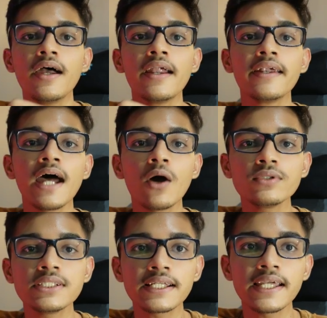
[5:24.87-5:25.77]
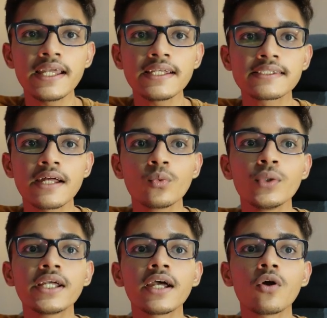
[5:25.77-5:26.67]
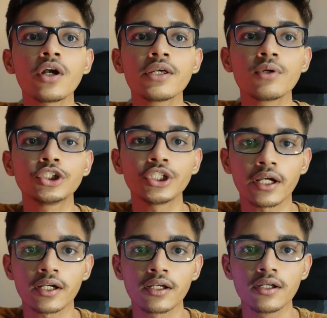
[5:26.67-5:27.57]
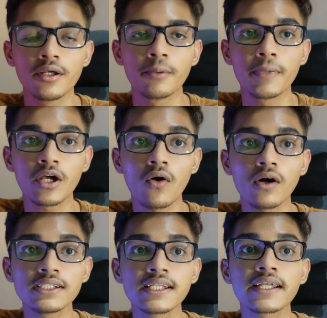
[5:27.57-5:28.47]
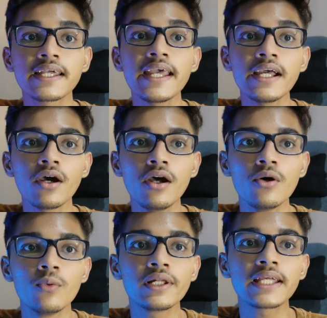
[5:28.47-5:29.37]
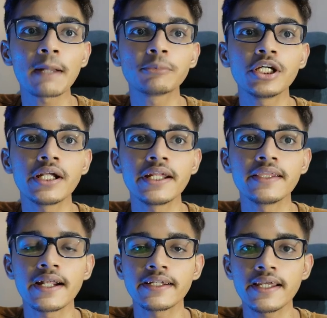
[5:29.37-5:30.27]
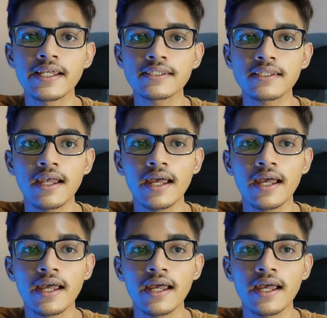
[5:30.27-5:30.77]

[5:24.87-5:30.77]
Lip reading: And now is the case that we cannot give a check because the king will capture it in that case.